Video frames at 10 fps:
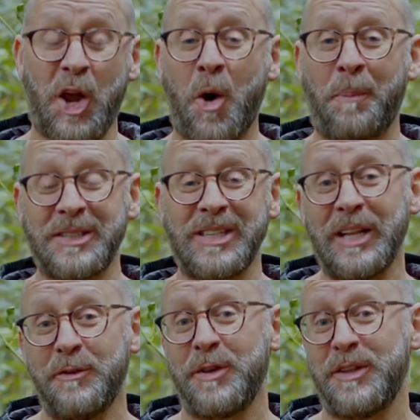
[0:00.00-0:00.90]
to help us
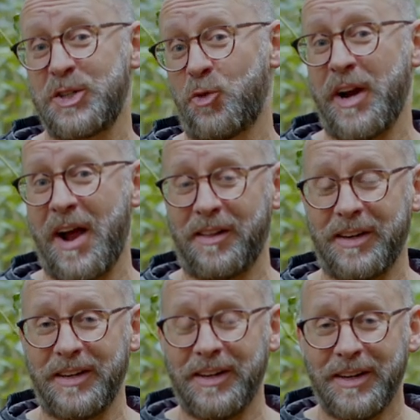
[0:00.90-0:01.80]
live in this
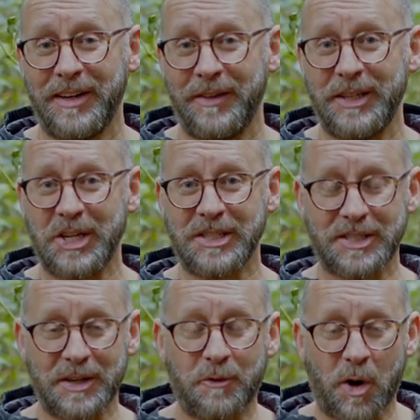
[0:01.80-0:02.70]
reality that
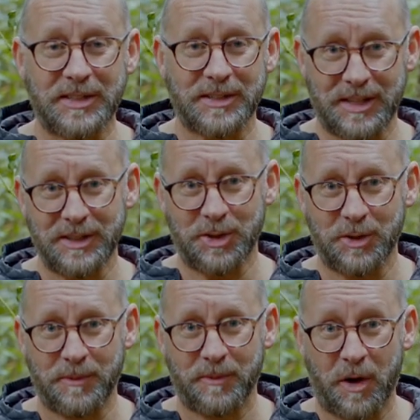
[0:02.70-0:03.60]
Jesus invites us
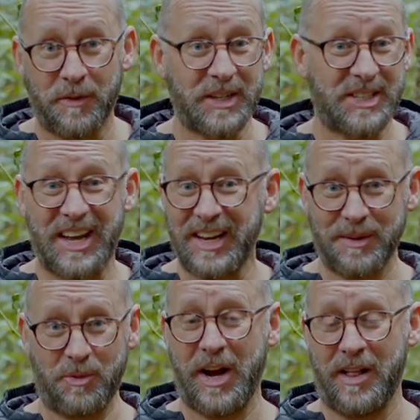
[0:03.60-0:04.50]
into, this
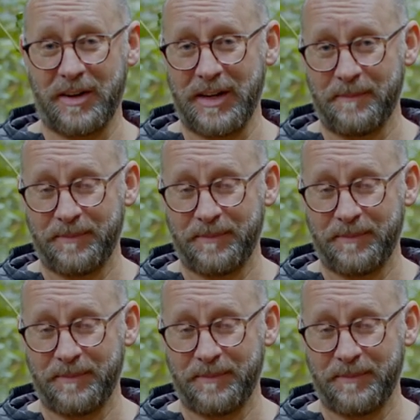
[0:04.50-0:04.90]
kingdom reality.